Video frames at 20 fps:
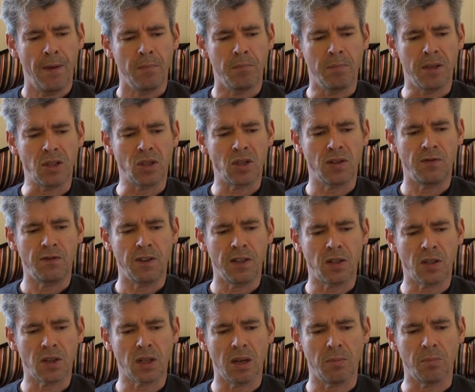Mr.
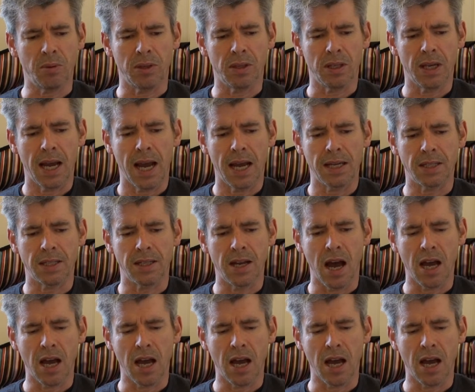Fitzgibbon had an